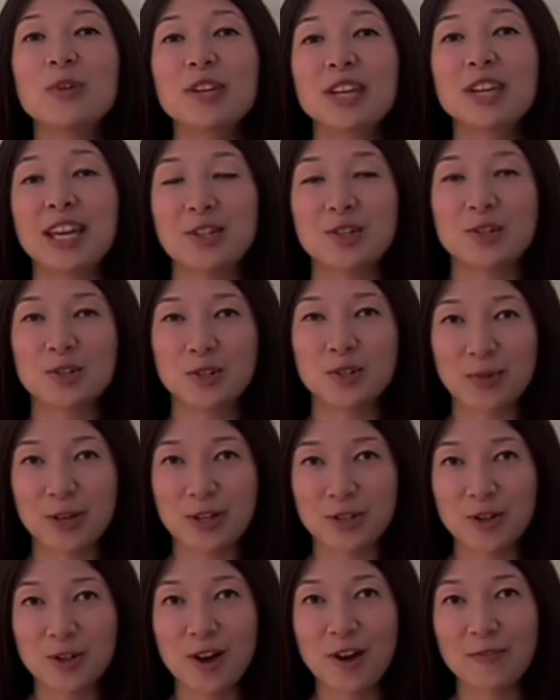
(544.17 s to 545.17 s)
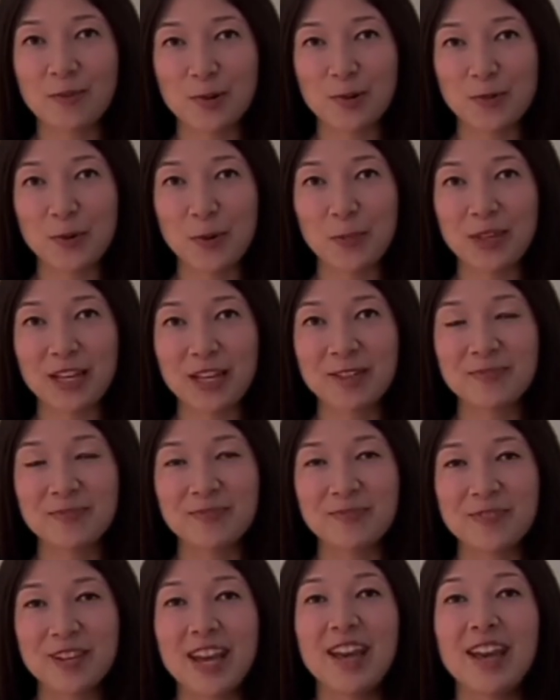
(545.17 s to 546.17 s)
with occasional special offers from me.
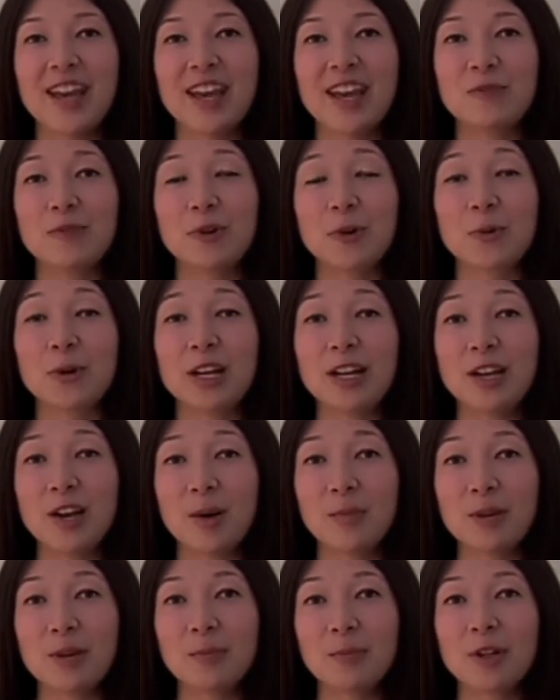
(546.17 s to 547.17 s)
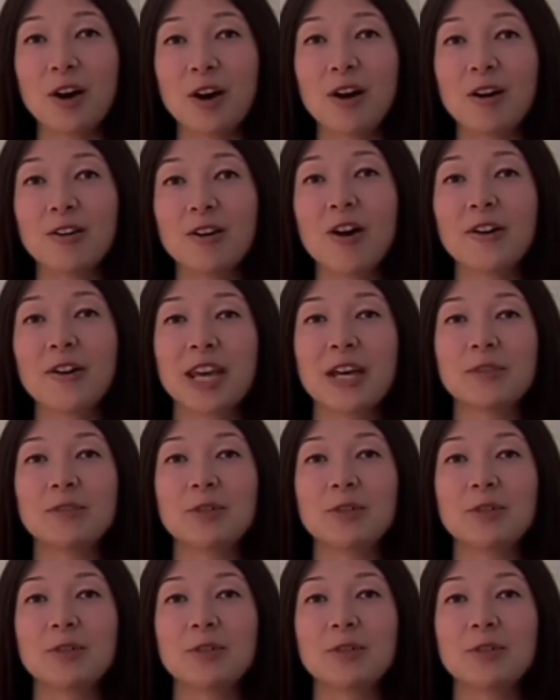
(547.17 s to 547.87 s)
If you're already on my blog, all